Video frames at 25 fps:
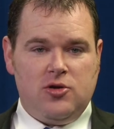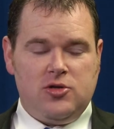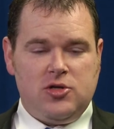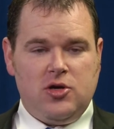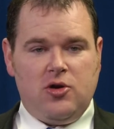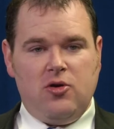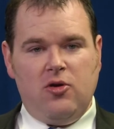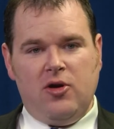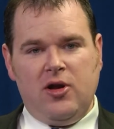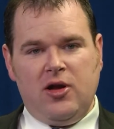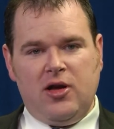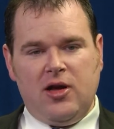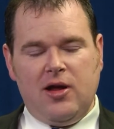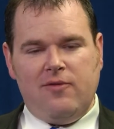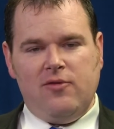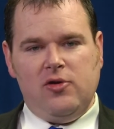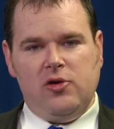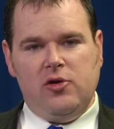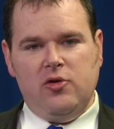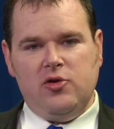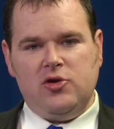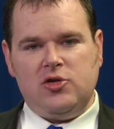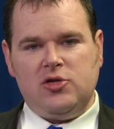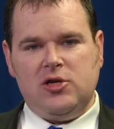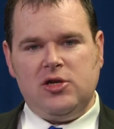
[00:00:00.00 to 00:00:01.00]
according to
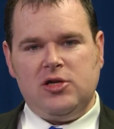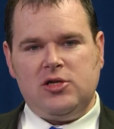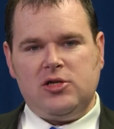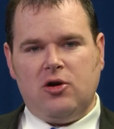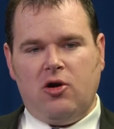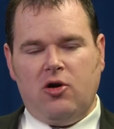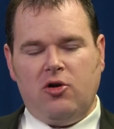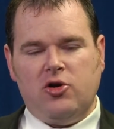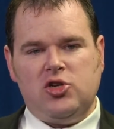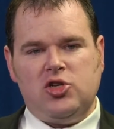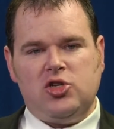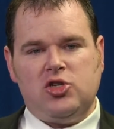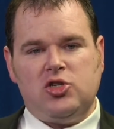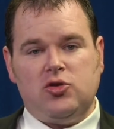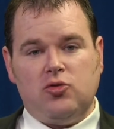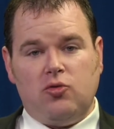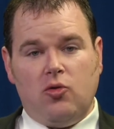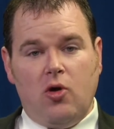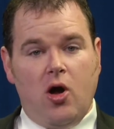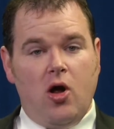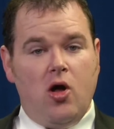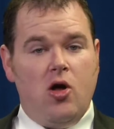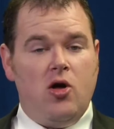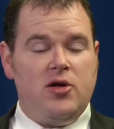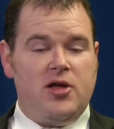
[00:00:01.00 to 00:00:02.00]
evolutionists, are
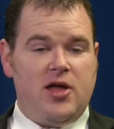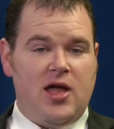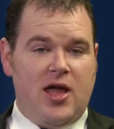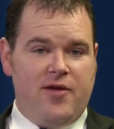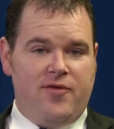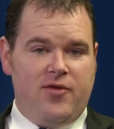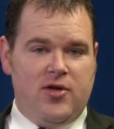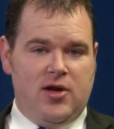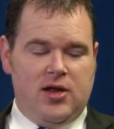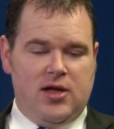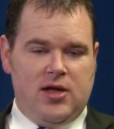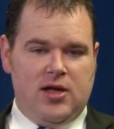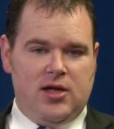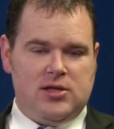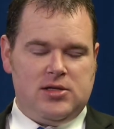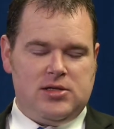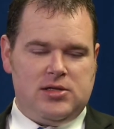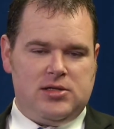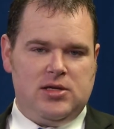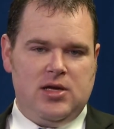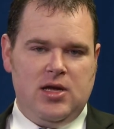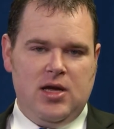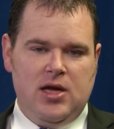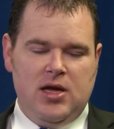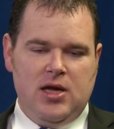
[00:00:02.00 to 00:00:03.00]
strong
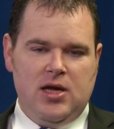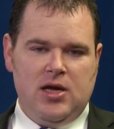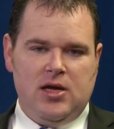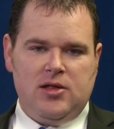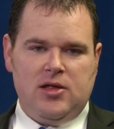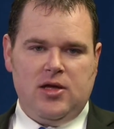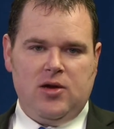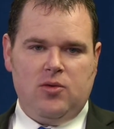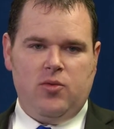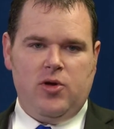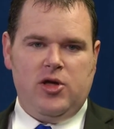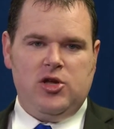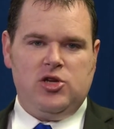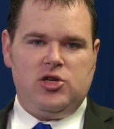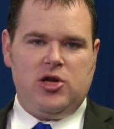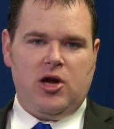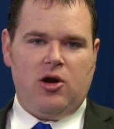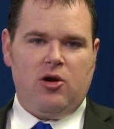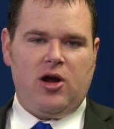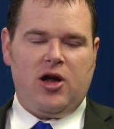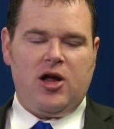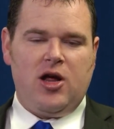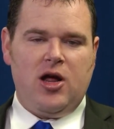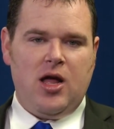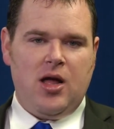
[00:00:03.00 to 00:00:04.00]
evidence that we
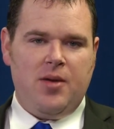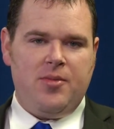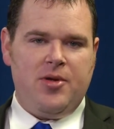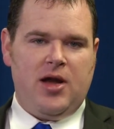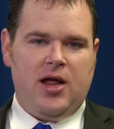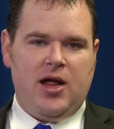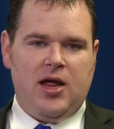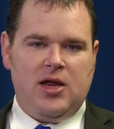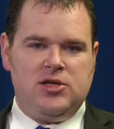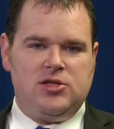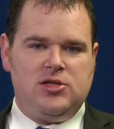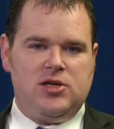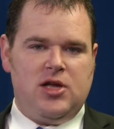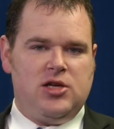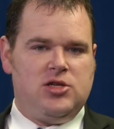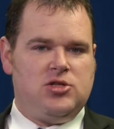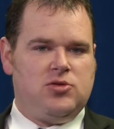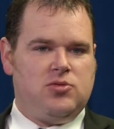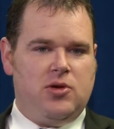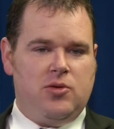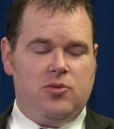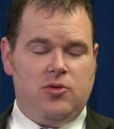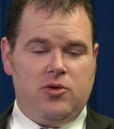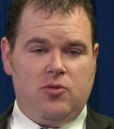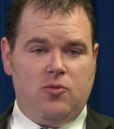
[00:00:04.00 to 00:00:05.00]
share a common
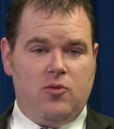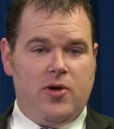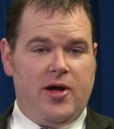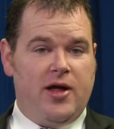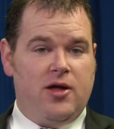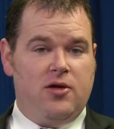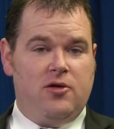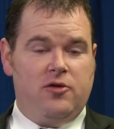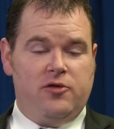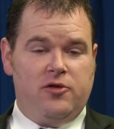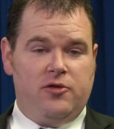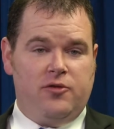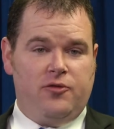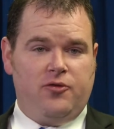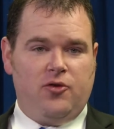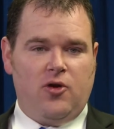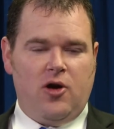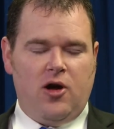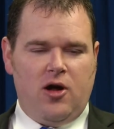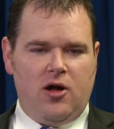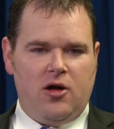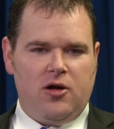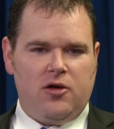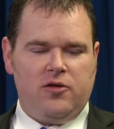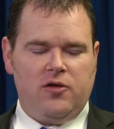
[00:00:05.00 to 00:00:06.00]
ancestry with whales and
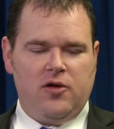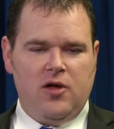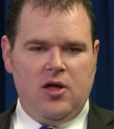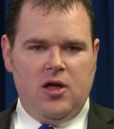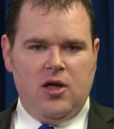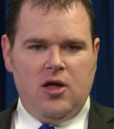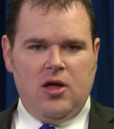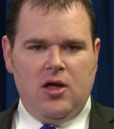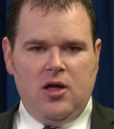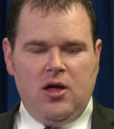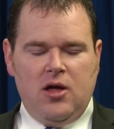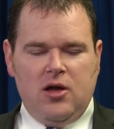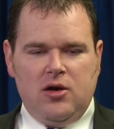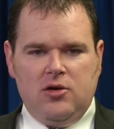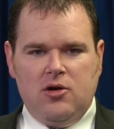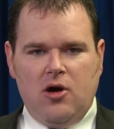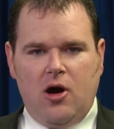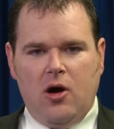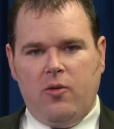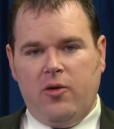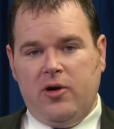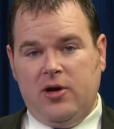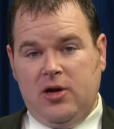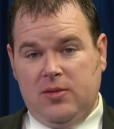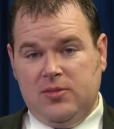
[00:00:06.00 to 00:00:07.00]
frogs.
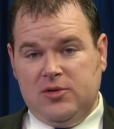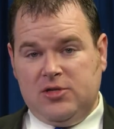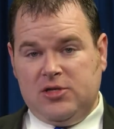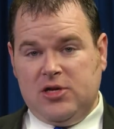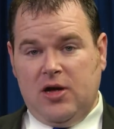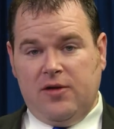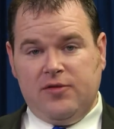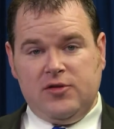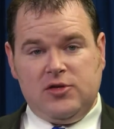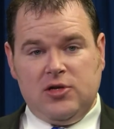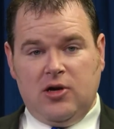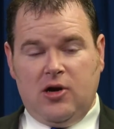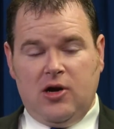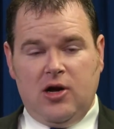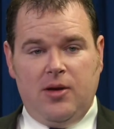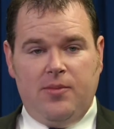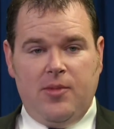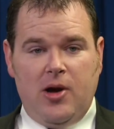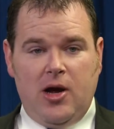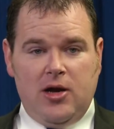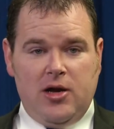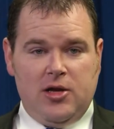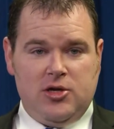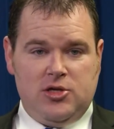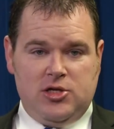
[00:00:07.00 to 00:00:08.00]
Darwin himself saw
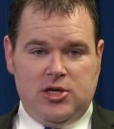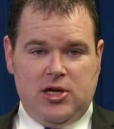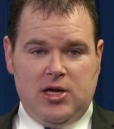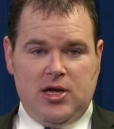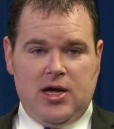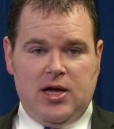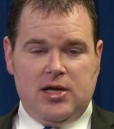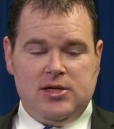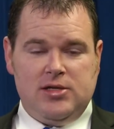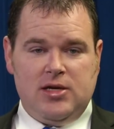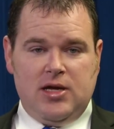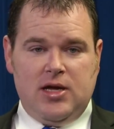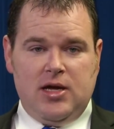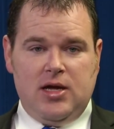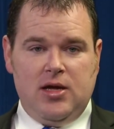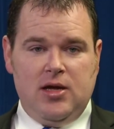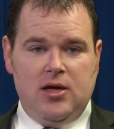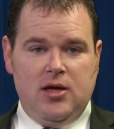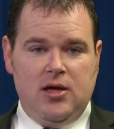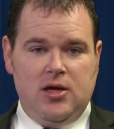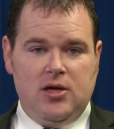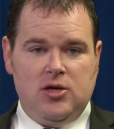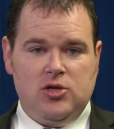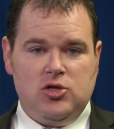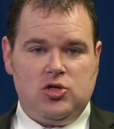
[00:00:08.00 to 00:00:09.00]
homology as a
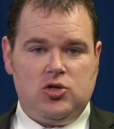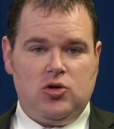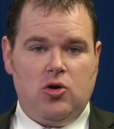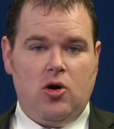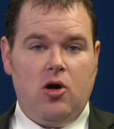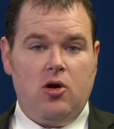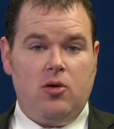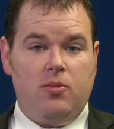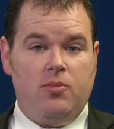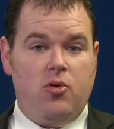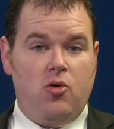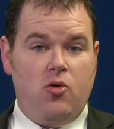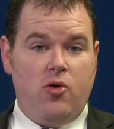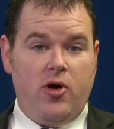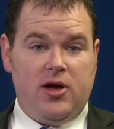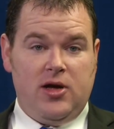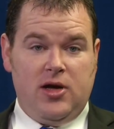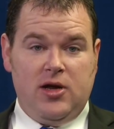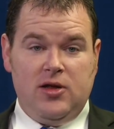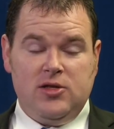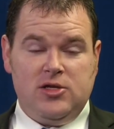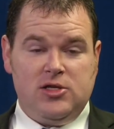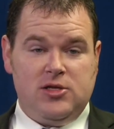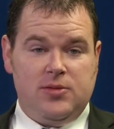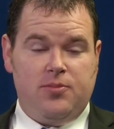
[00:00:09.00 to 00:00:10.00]
strong point
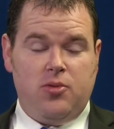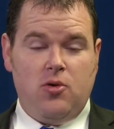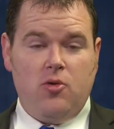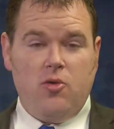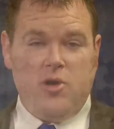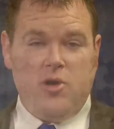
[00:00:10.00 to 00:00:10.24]
in support